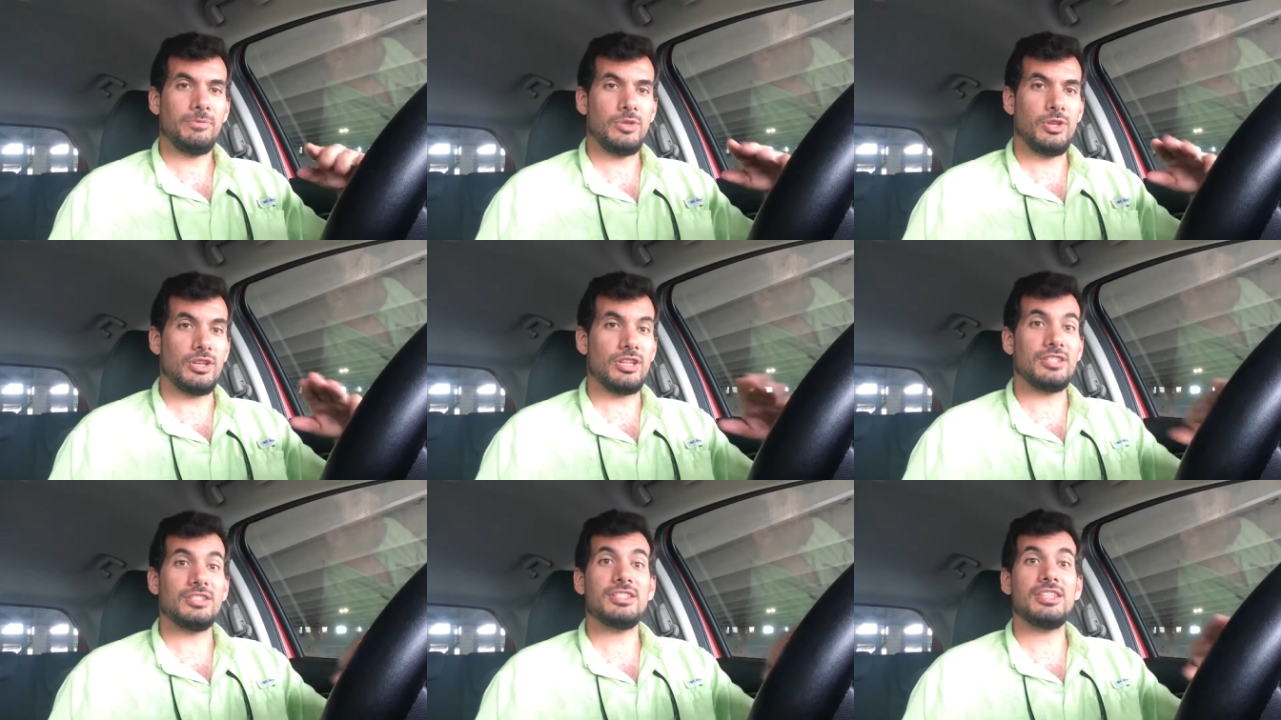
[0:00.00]

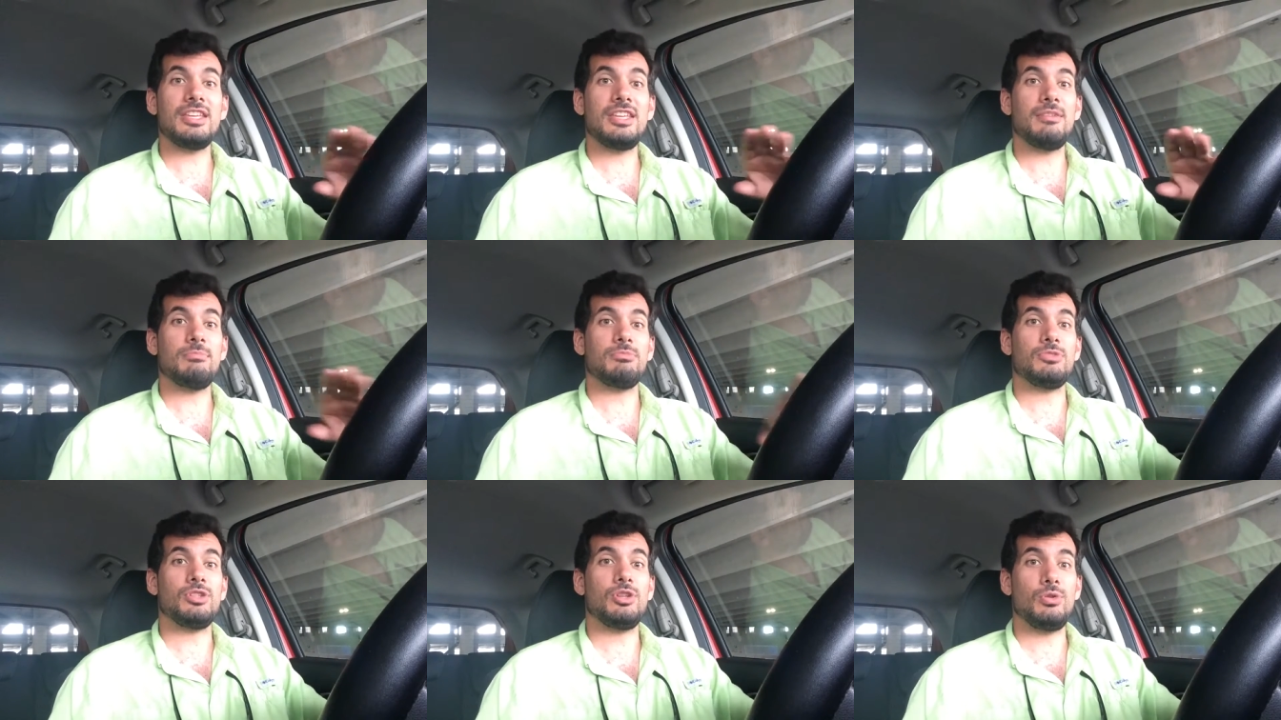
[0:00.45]
You can see
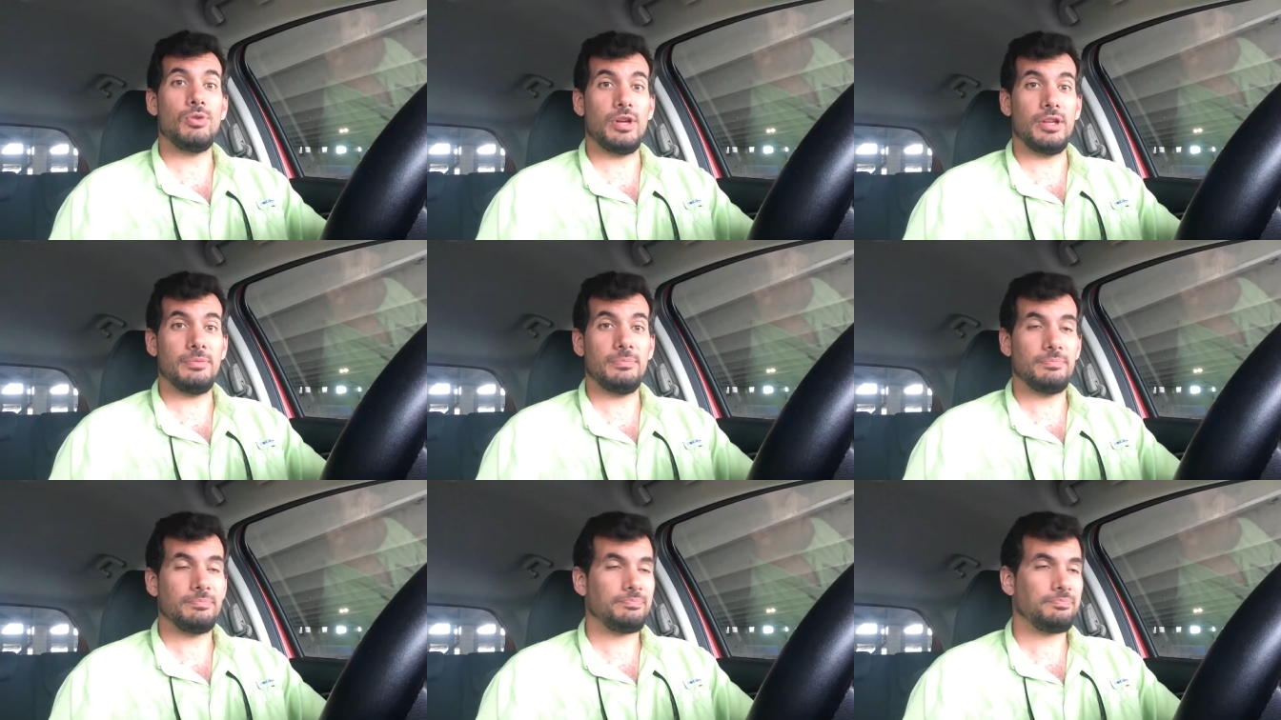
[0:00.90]
him do
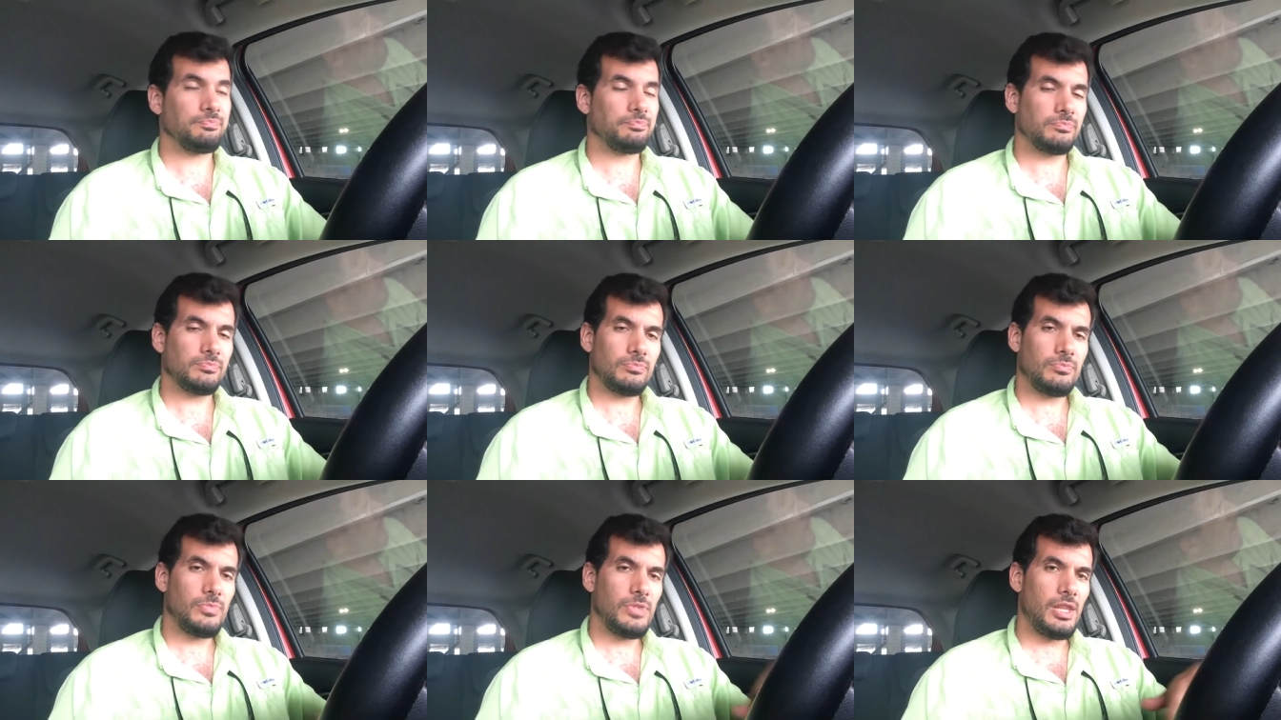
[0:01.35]
it.
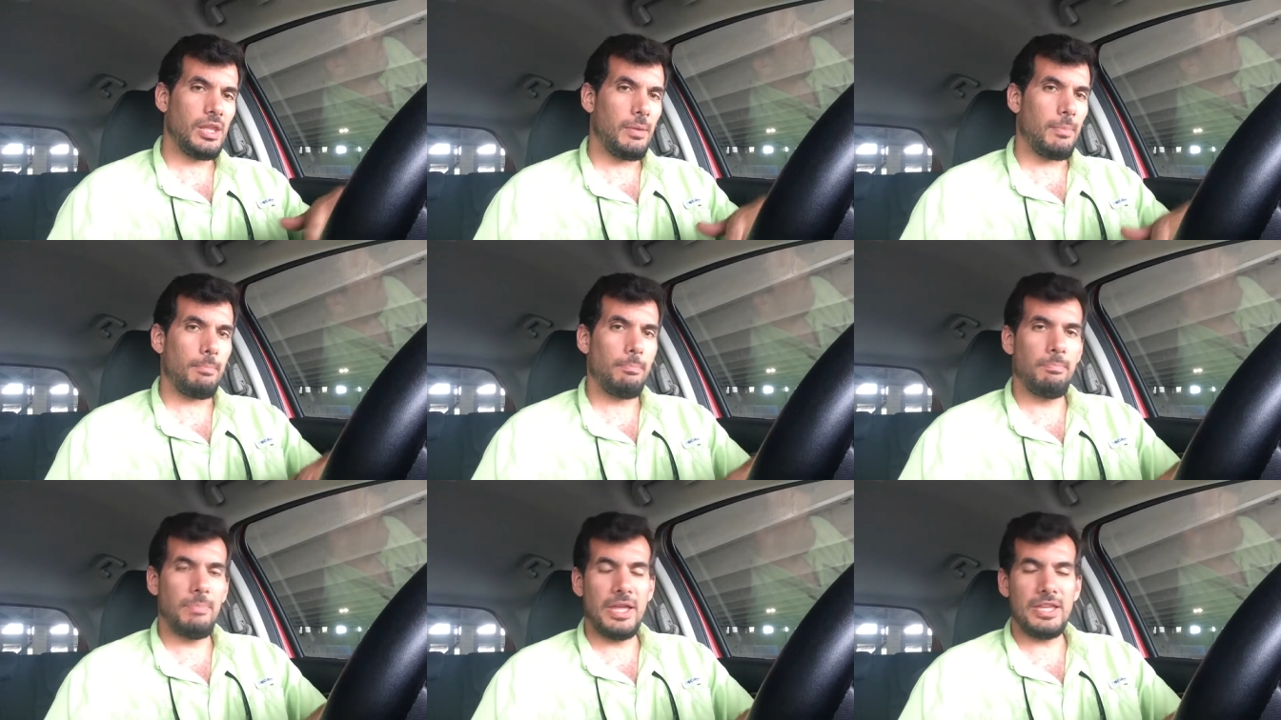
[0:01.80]

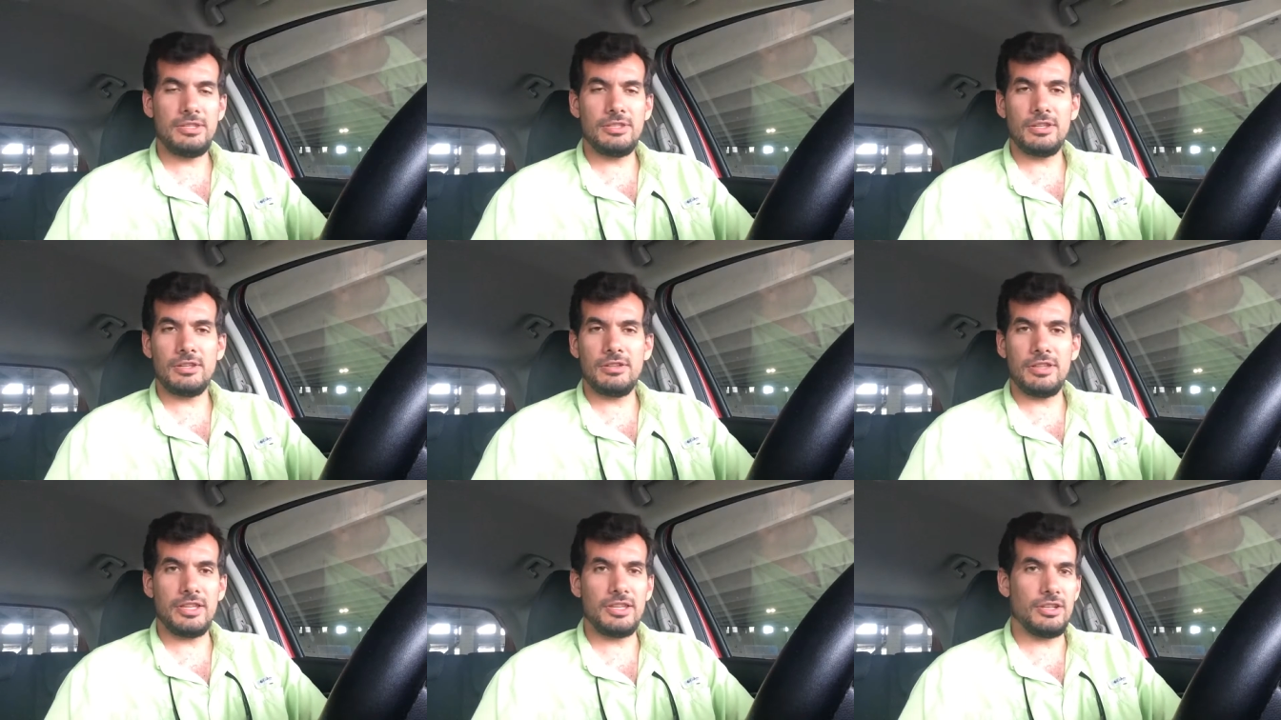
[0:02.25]

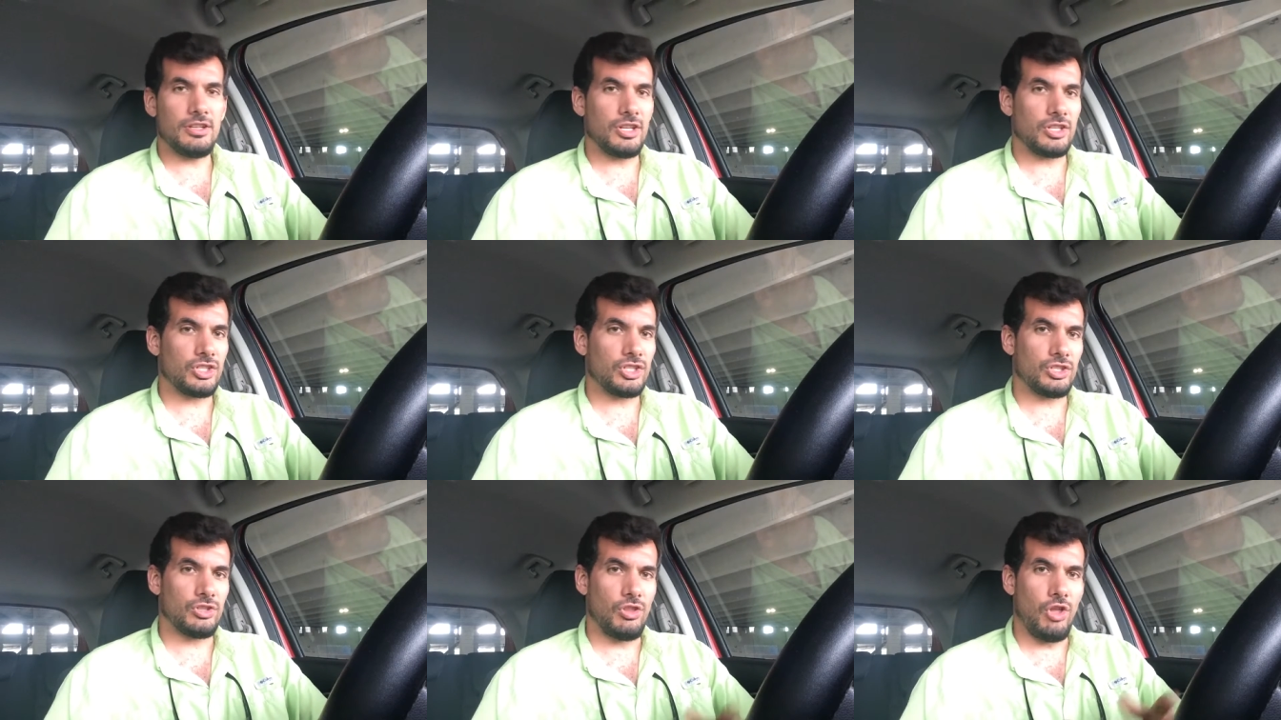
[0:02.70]
Basically, you
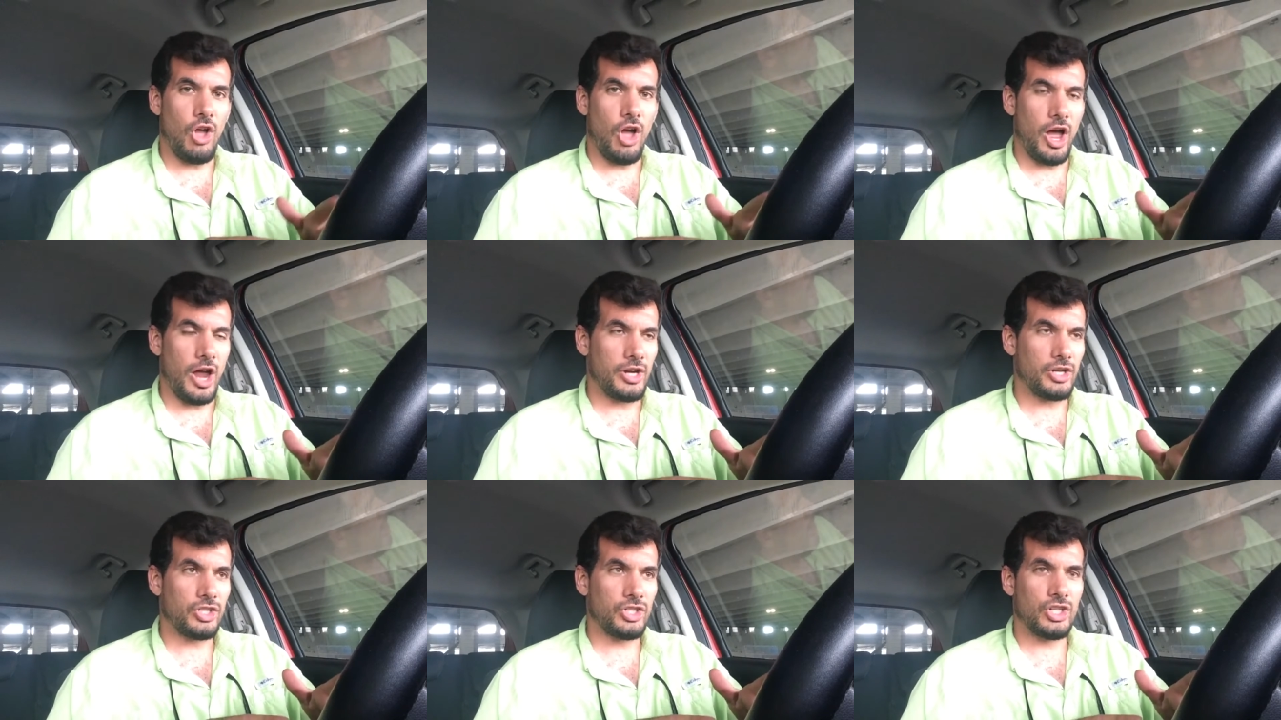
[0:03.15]
just
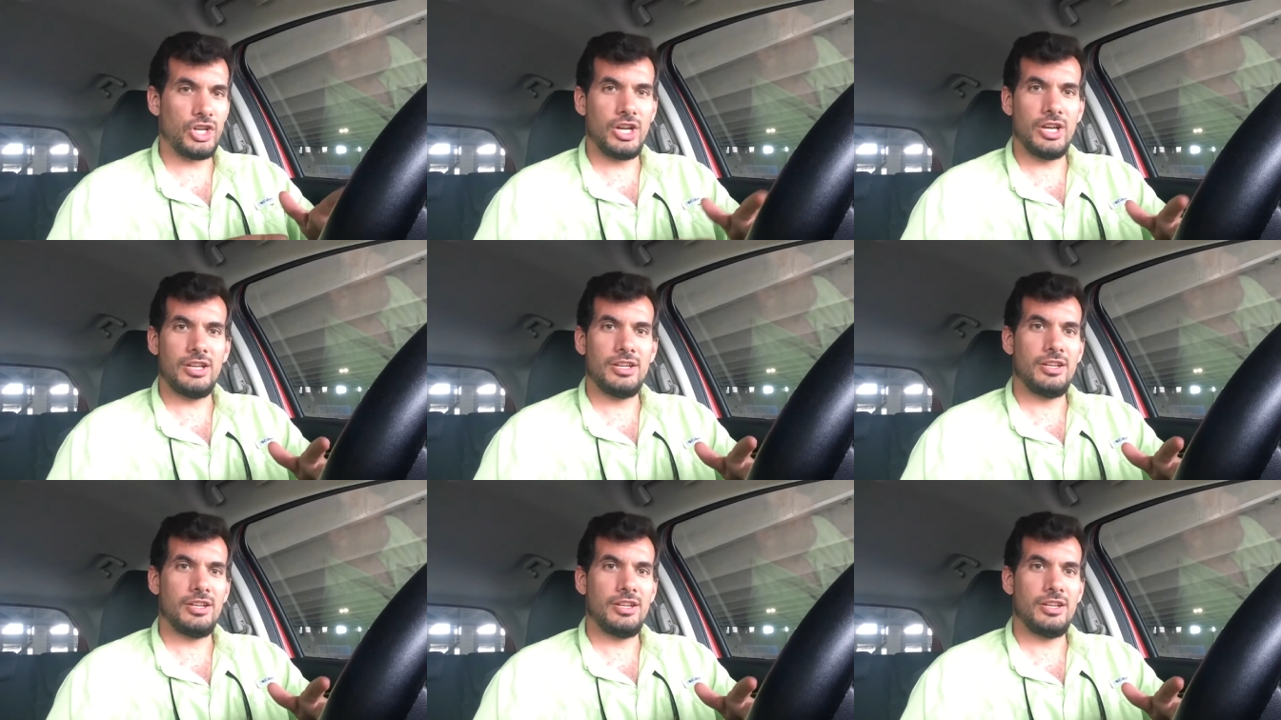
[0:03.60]
slosh.